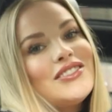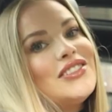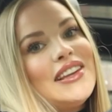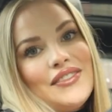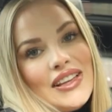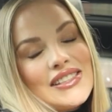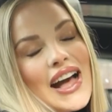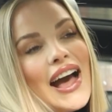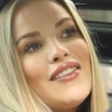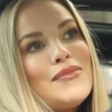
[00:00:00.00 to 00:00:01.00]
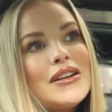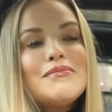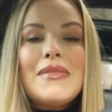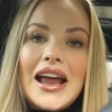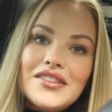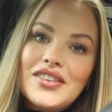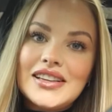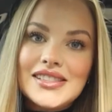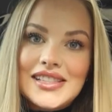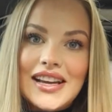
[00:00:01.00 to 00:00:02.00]
Livies, I've been
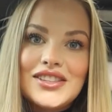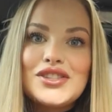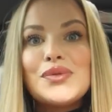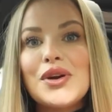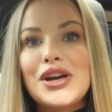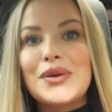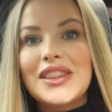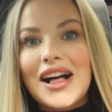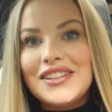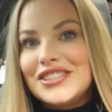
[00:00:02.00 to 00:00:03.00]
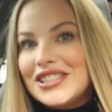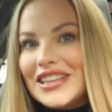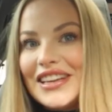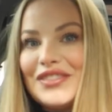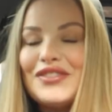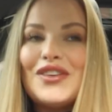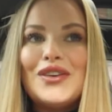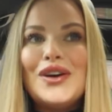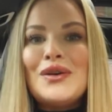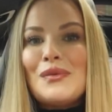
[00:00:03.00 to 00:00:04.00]
manifesting to work with LG
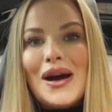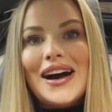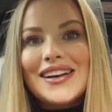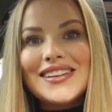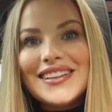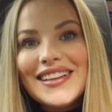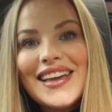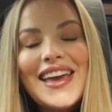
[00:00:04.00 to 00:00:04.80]
for a while.